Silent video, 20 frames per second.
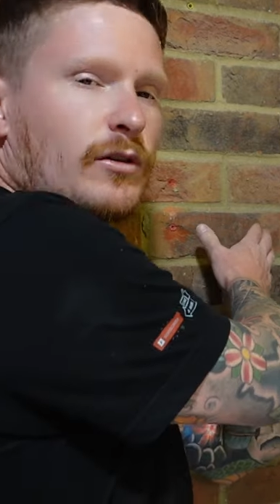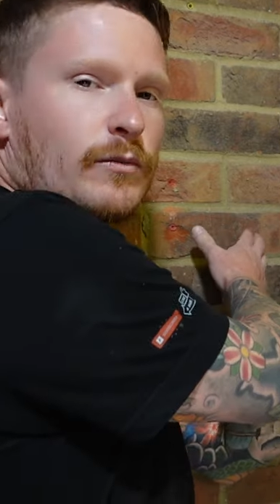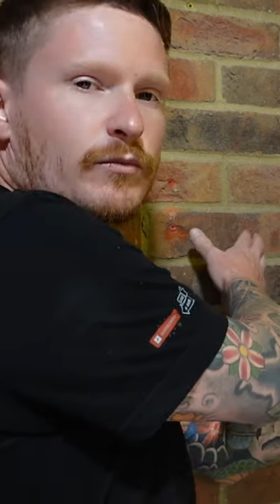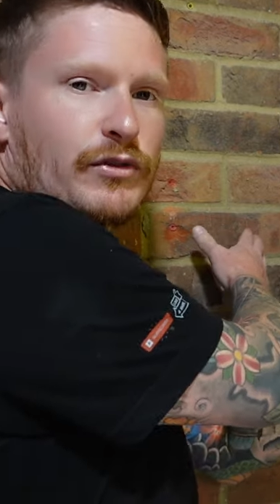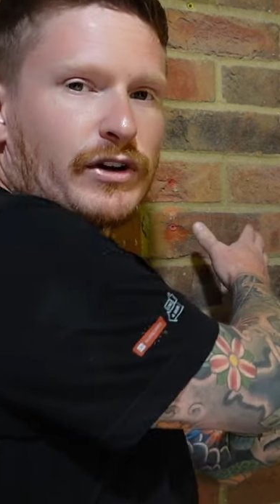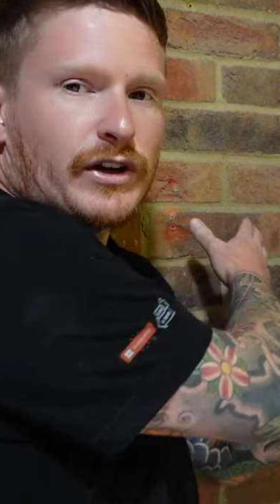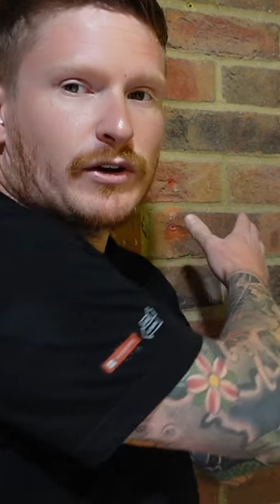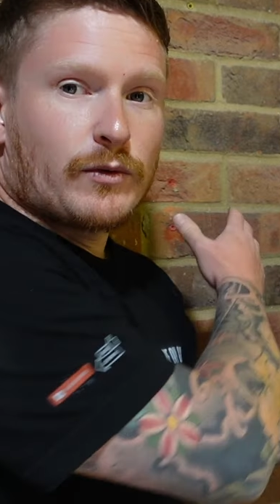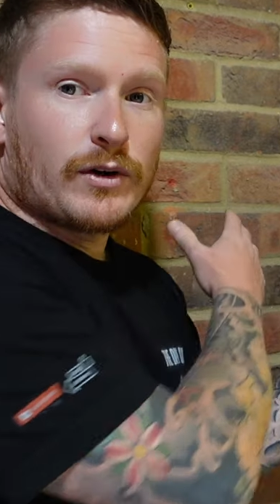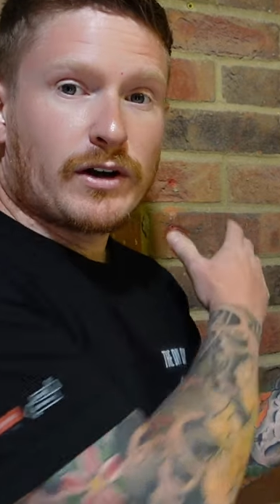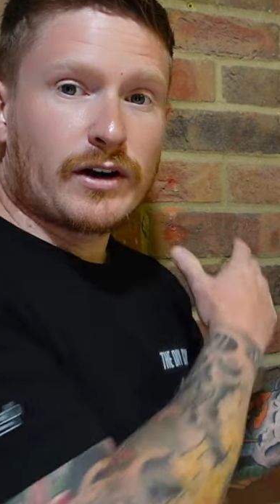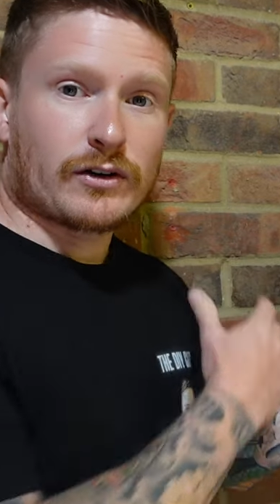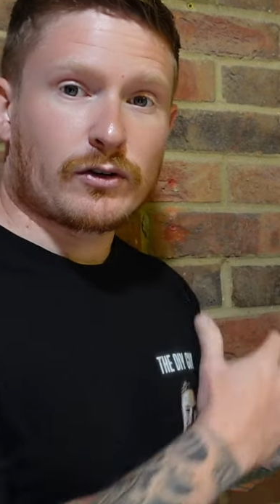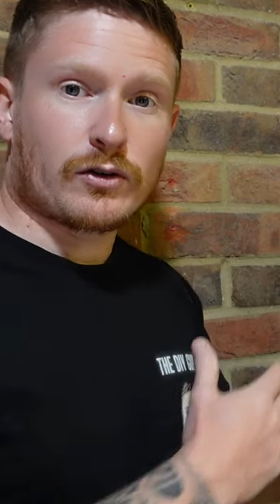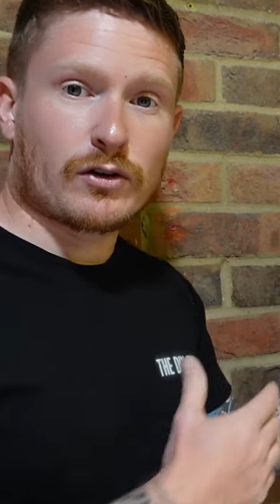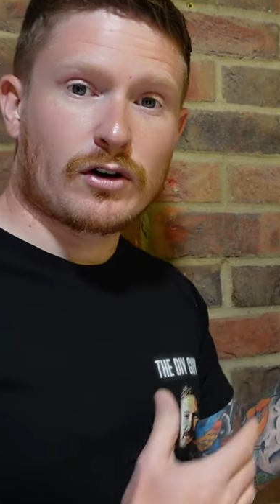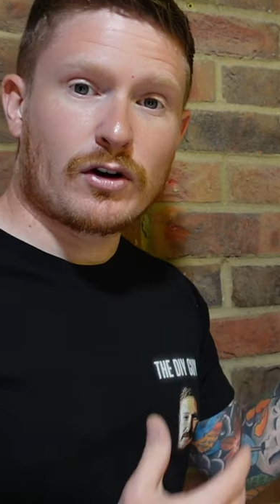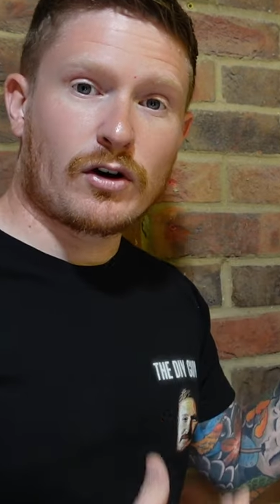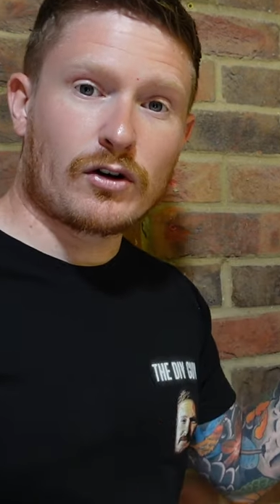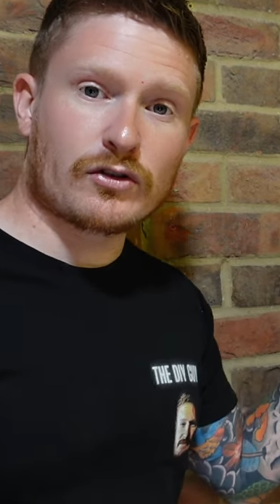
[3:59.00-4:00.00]
our brickwork
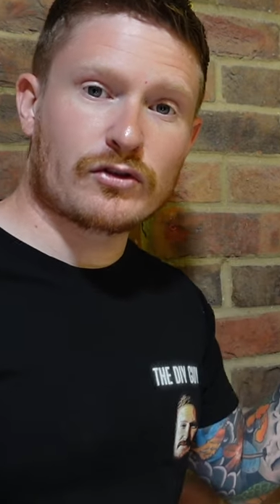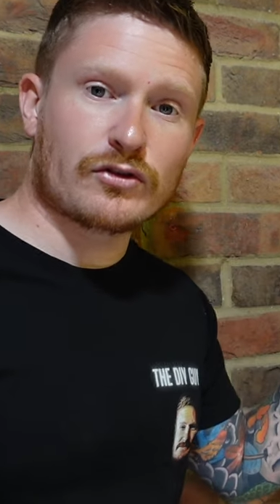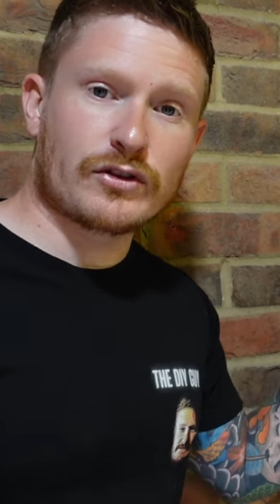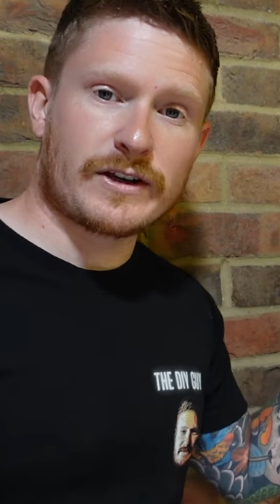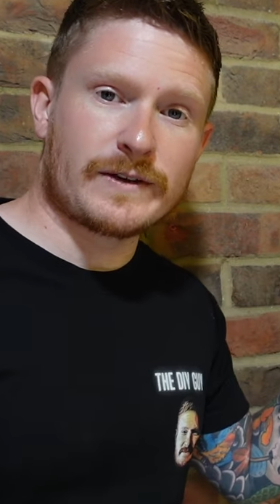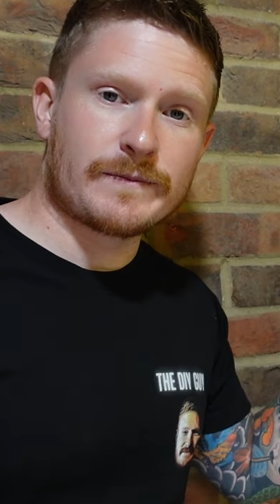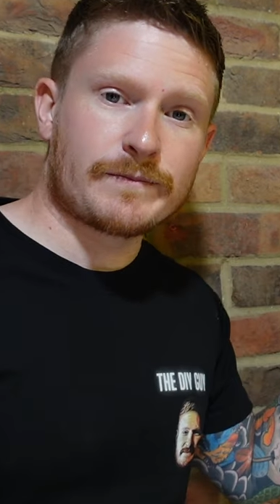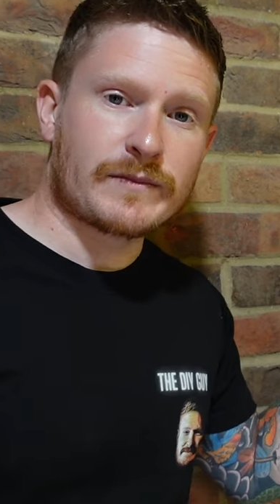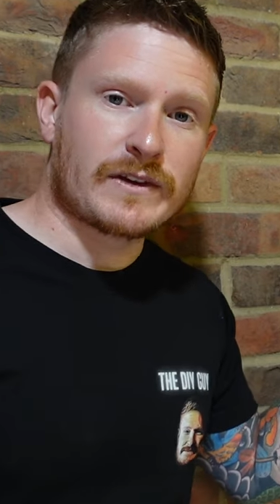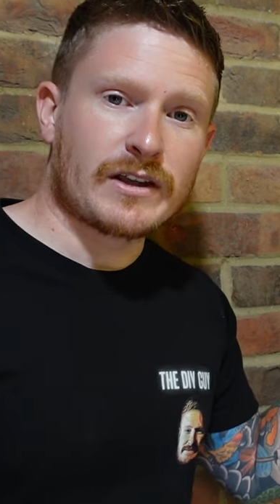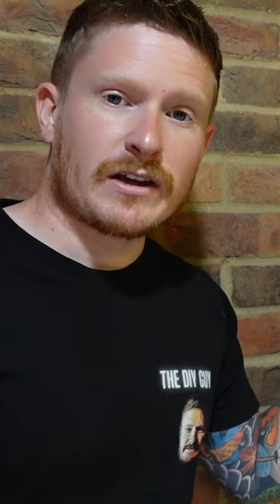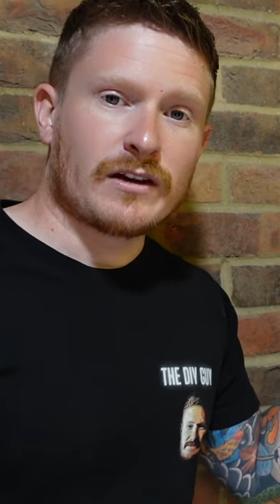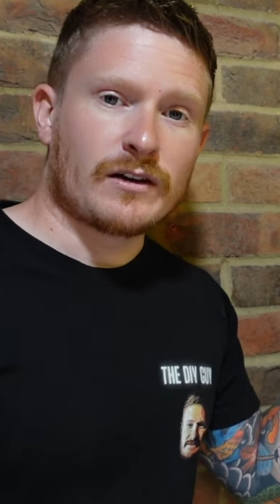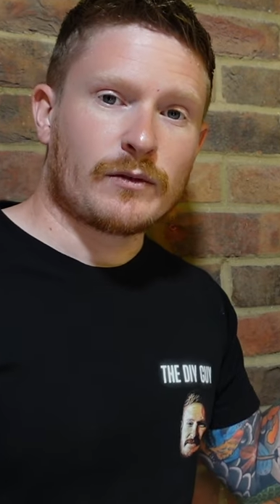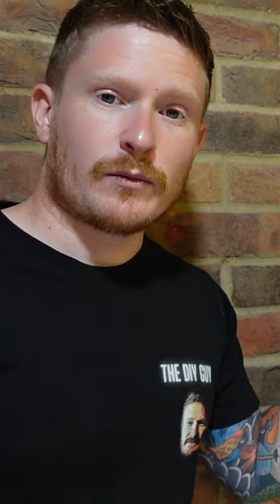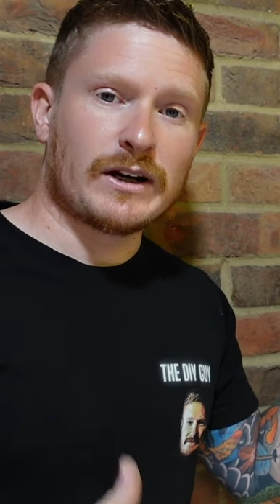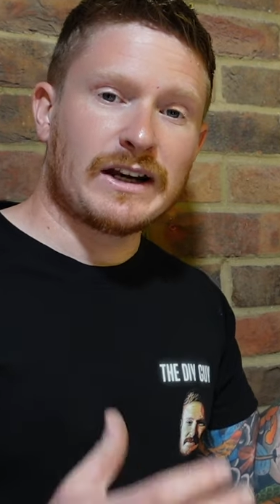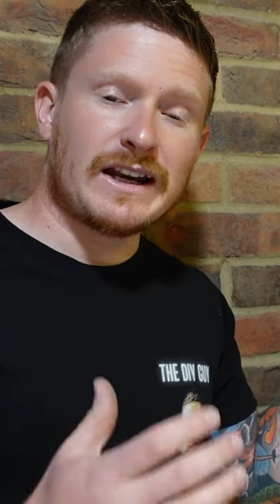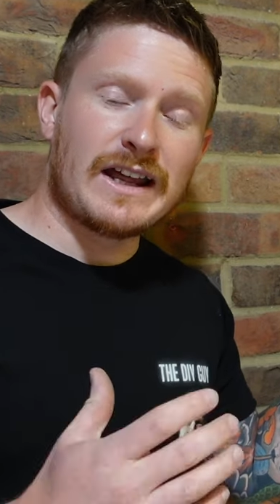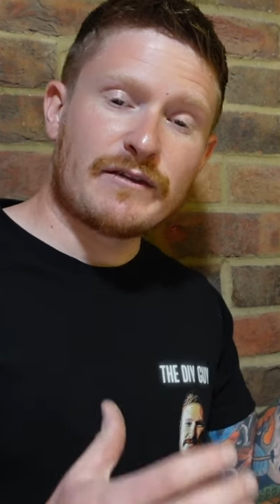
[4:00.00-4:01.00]
or concrete.
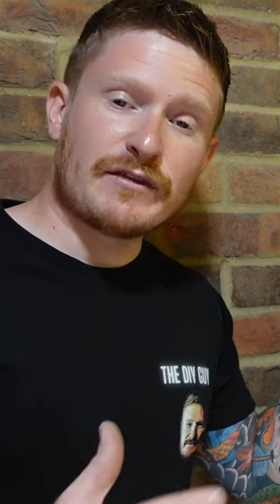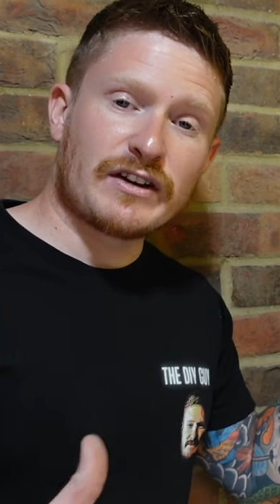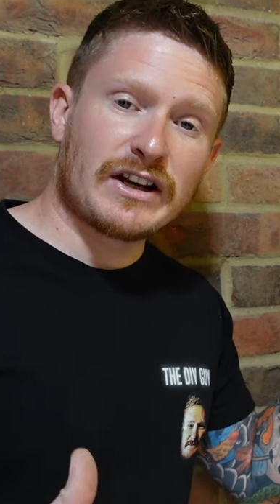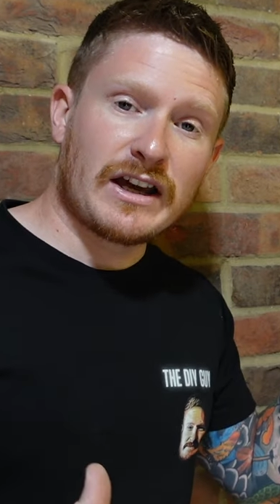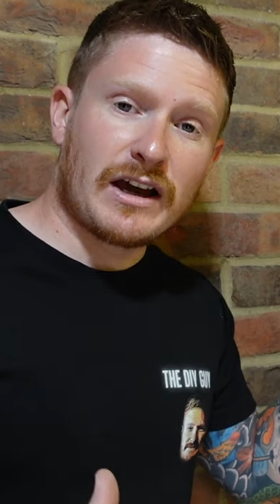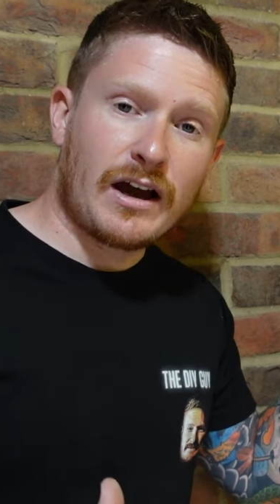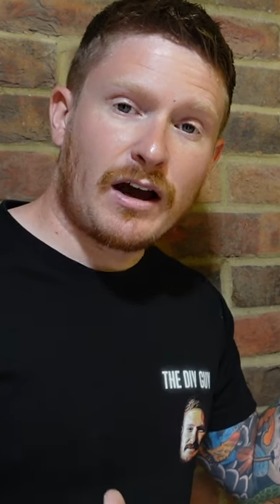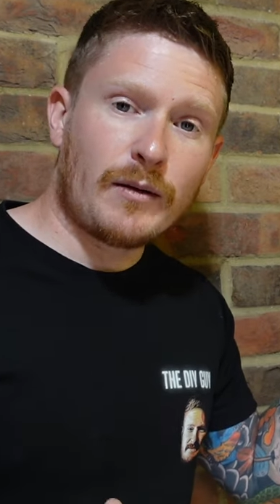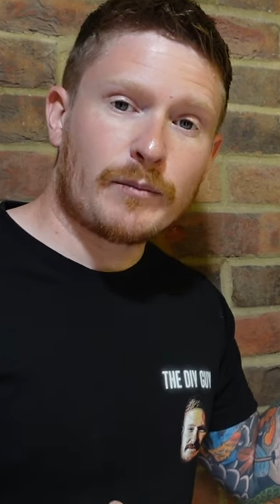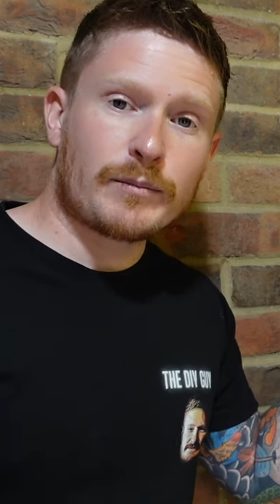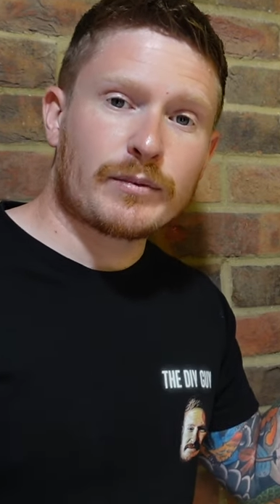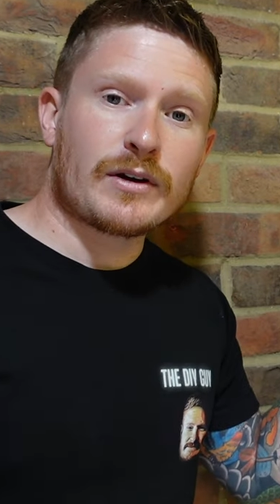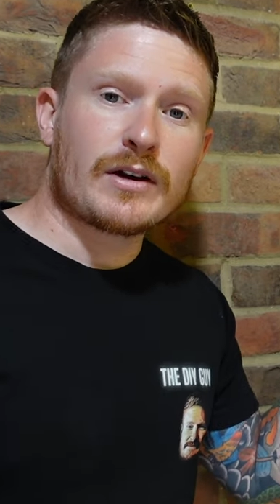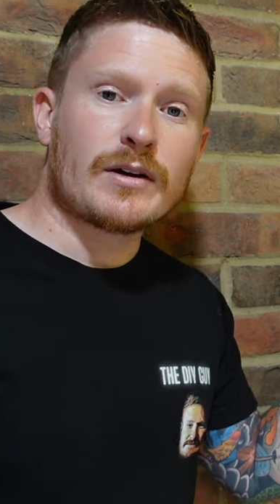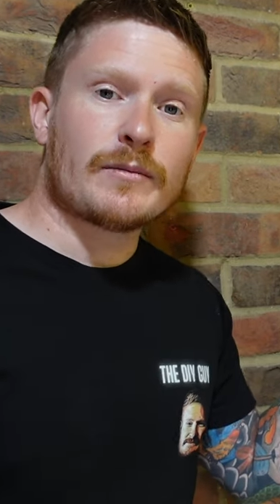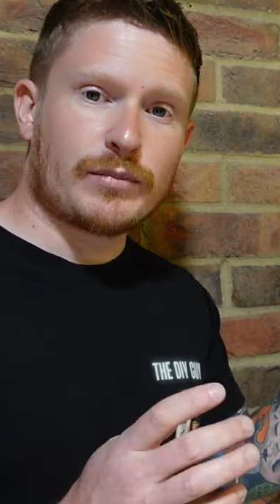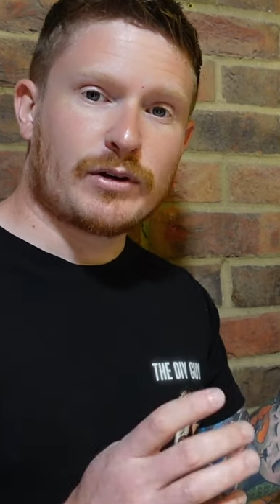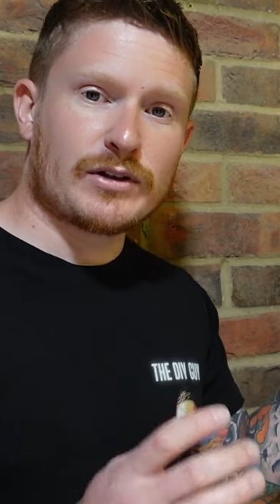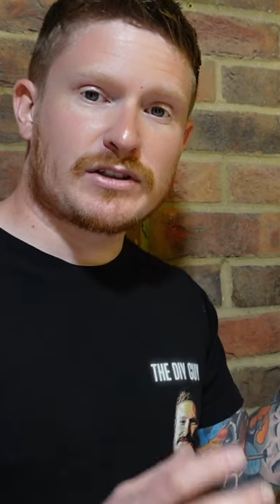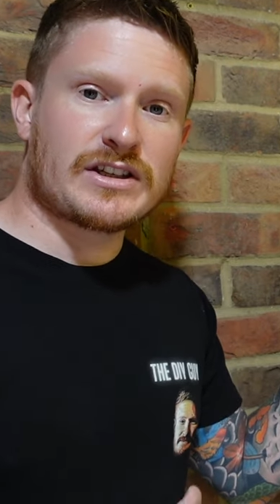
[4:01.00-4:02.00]
We'll level it up,
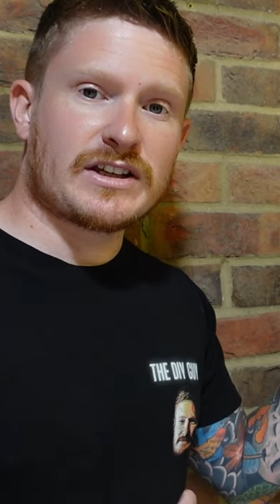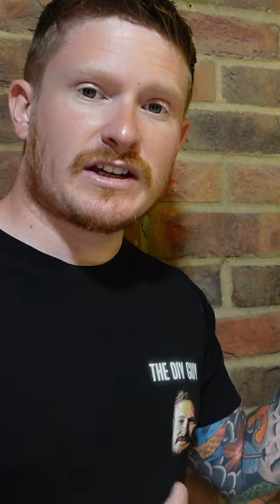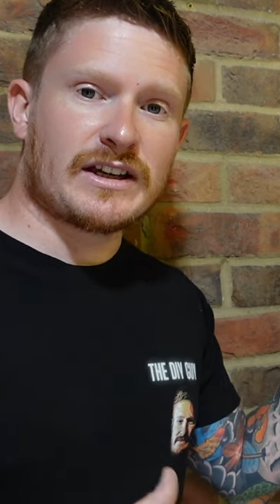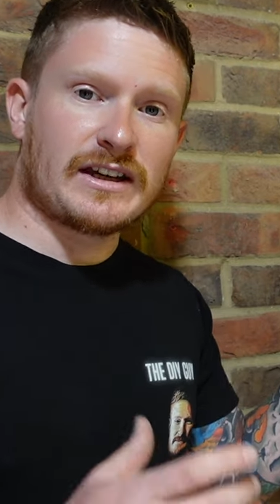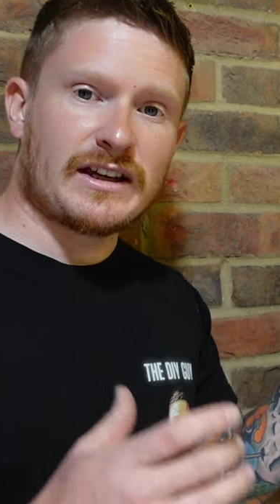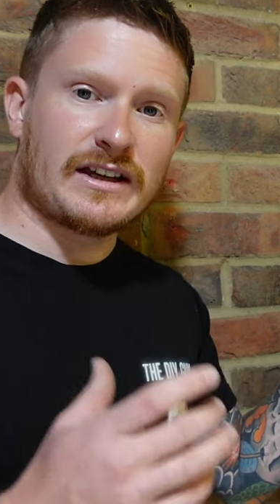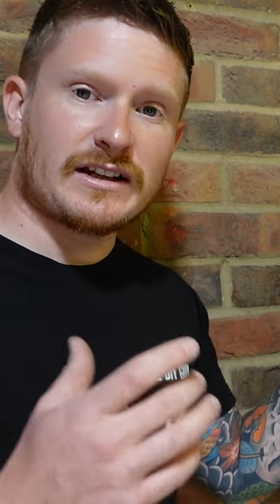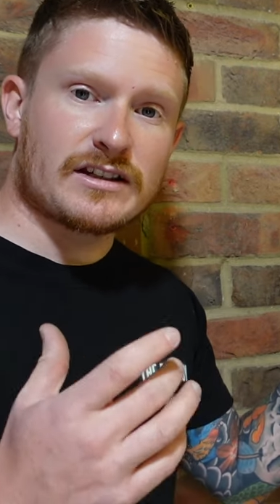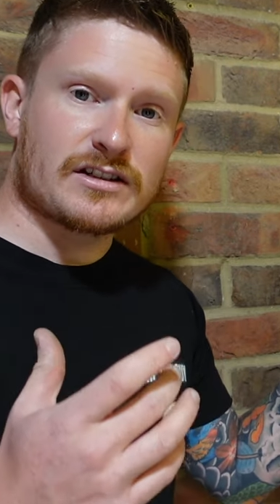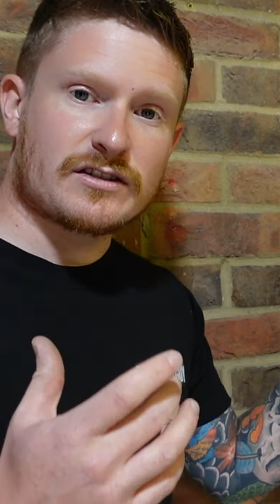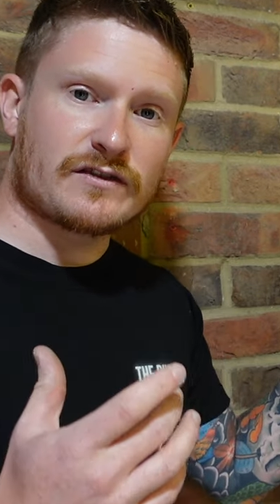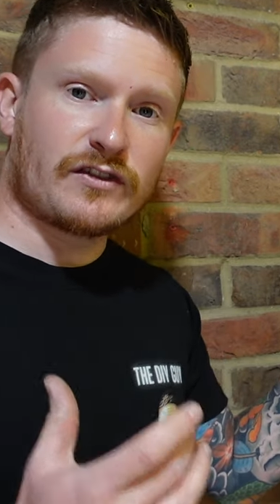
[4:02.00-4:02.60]
put it in its